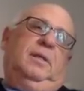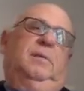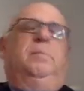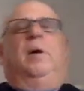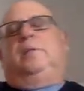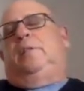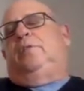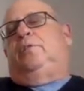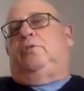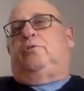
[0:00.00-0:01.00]
that bhakti
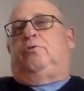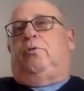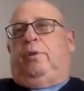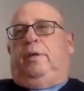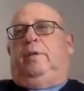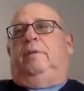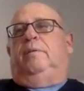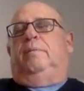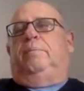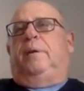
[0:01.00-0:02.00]
is destroyed
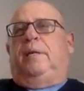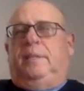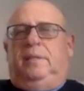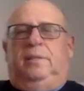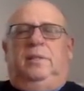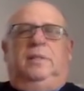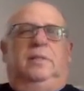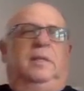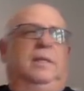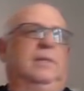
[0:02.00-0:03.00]
by these 6
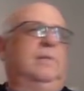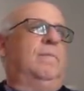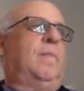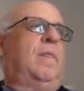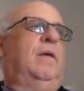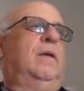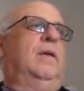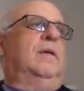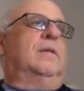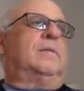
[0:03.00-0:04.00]
things.
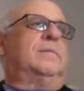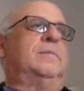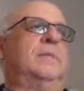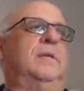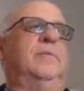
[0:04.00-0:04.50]
And